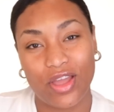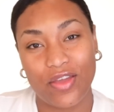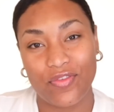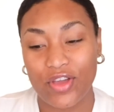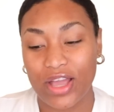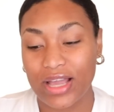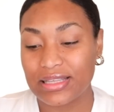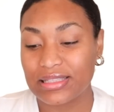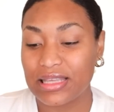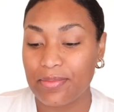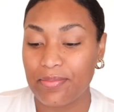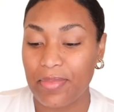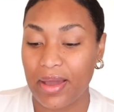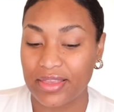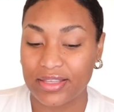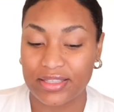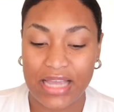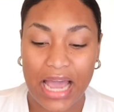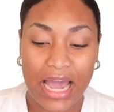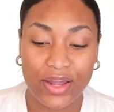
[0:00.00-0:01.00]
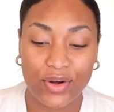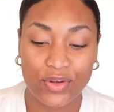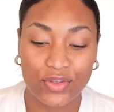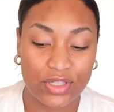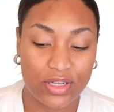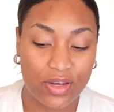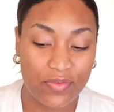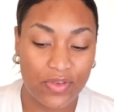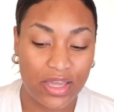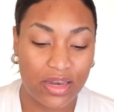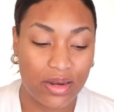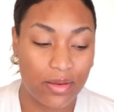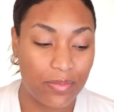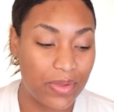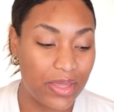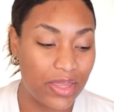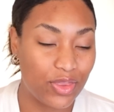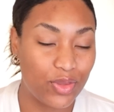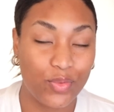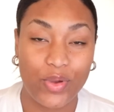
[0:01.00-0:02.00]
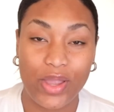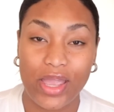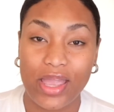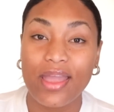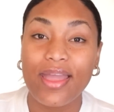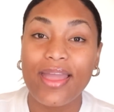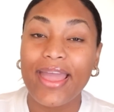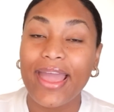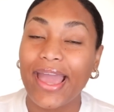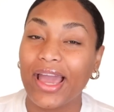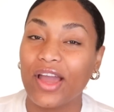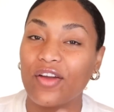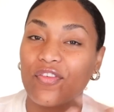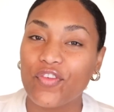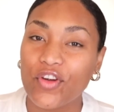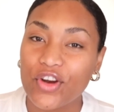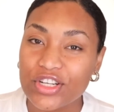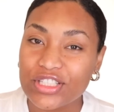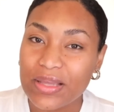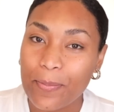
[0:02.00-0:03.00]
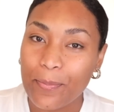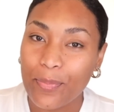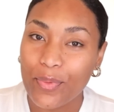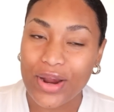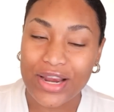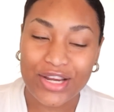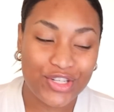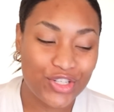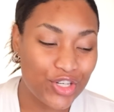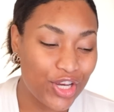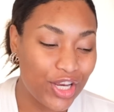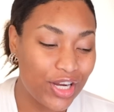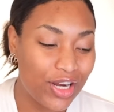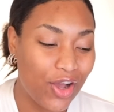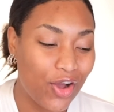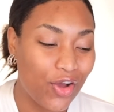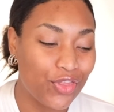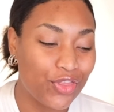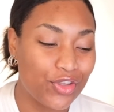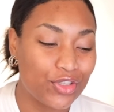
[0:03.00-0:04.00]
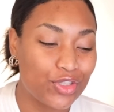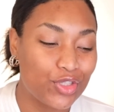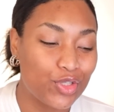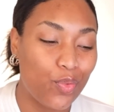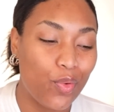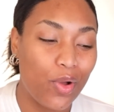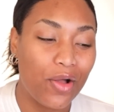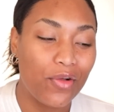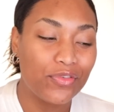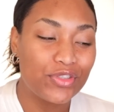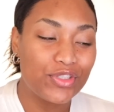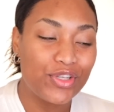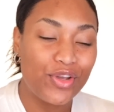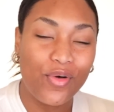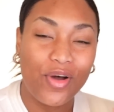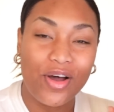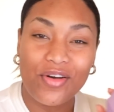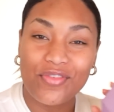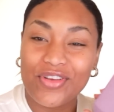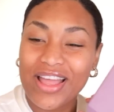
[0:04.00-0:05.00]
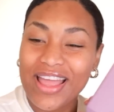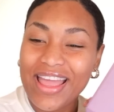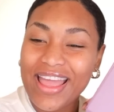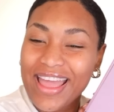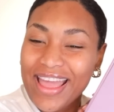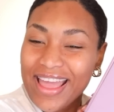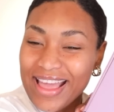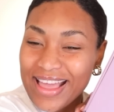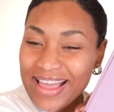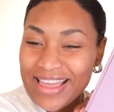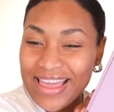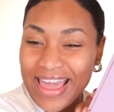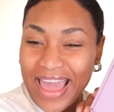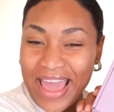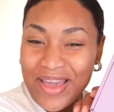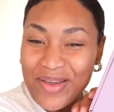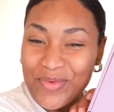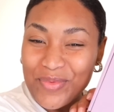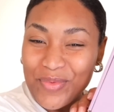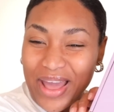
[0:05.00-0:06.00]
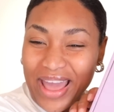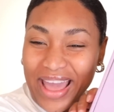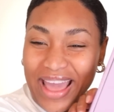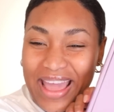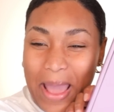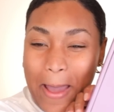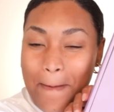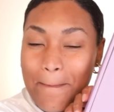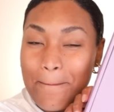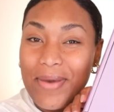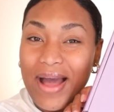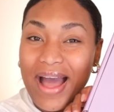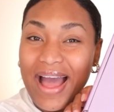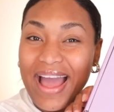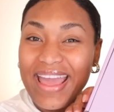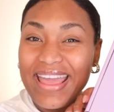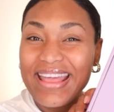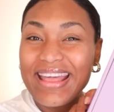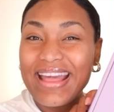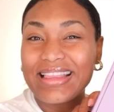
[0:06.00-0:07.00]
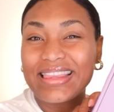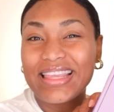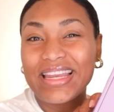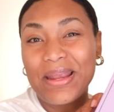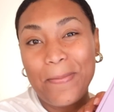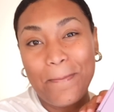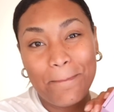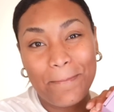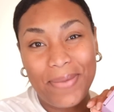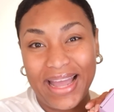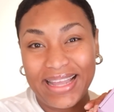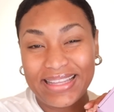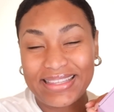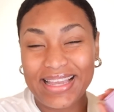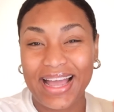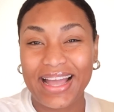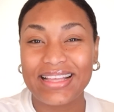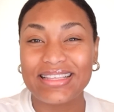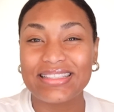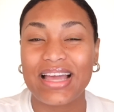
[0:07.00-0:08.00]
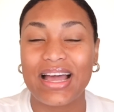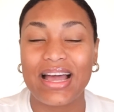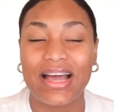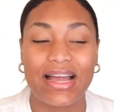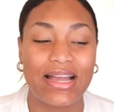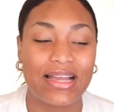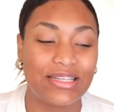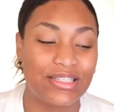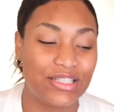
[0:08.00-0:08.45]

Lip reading: If you guys seen by the title, today we're going to be doing a first impression on the 1212 Gateway by Catherine Paitas.